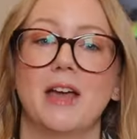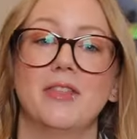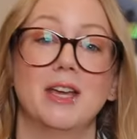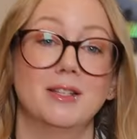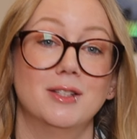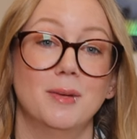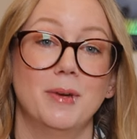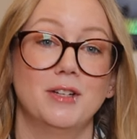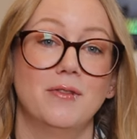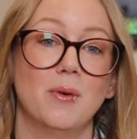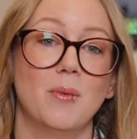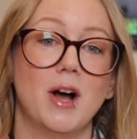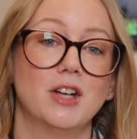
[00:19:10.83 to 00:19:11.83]
Thanks so much
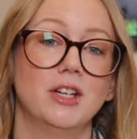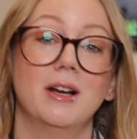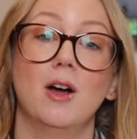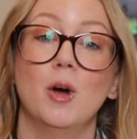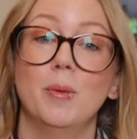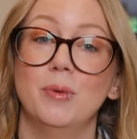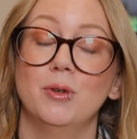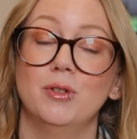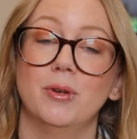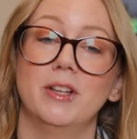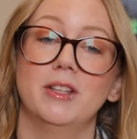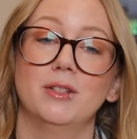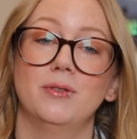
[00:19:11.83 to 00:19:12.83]
for watching. I hope you
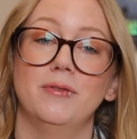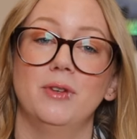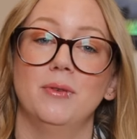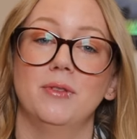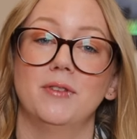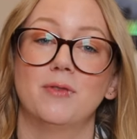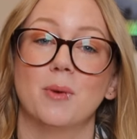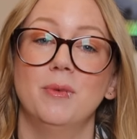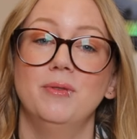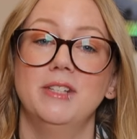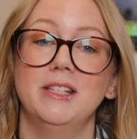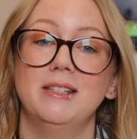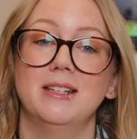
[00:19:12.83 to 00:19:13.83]
enjoy this review of the Four
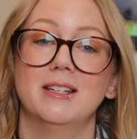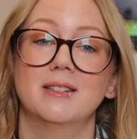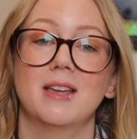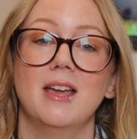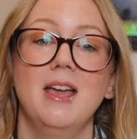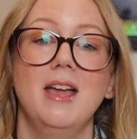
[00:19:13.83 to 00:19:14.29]
at disc.